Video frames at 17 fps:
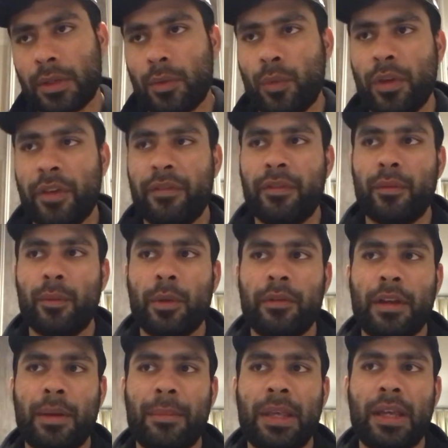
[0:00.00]
with
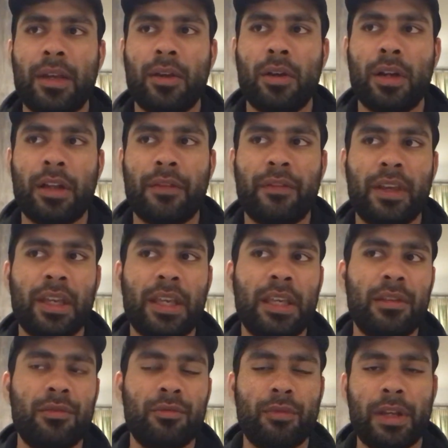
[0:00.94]
Amir Khan, I think
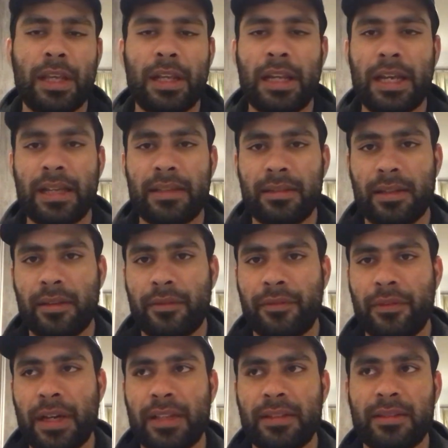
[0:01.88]
he's realised that the
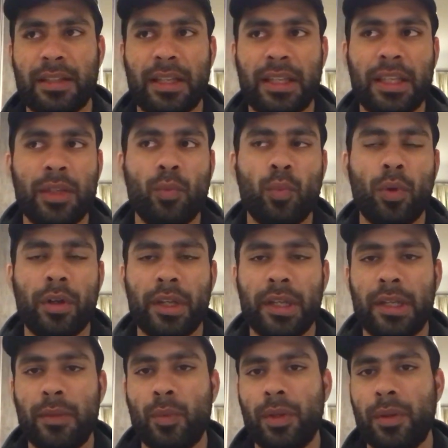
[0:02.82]
fights that he
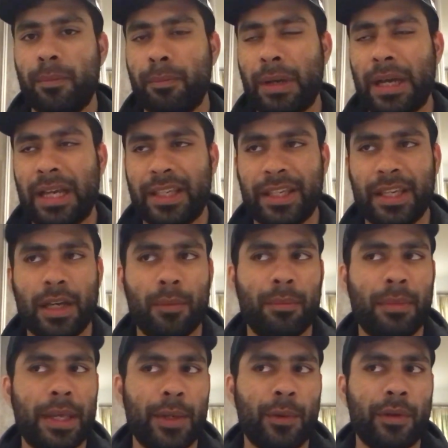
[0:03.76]
wanted with Pacquiao,
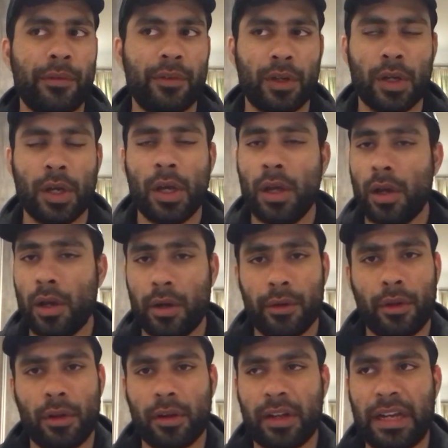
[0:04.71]
Mayweather
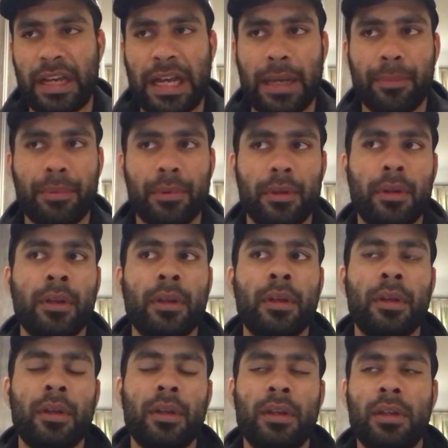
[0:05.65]
are not going to happen.
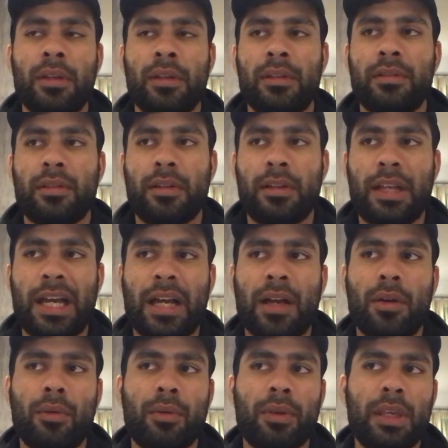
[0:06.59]
So
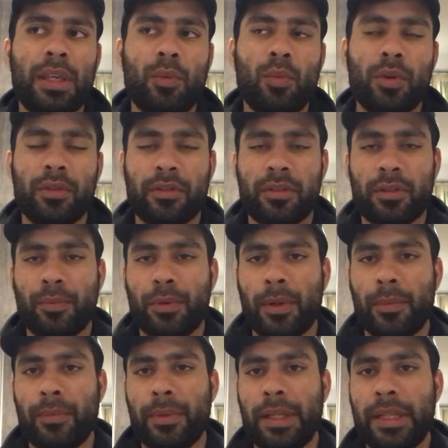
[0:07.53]
now he wants to
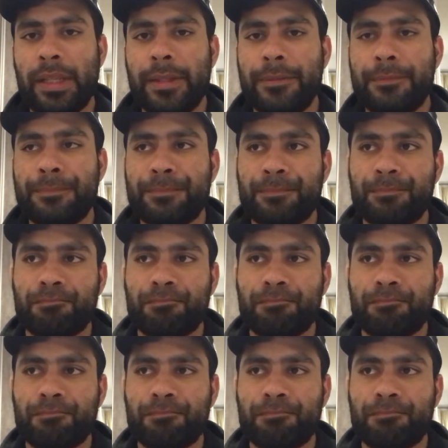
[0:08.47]
probably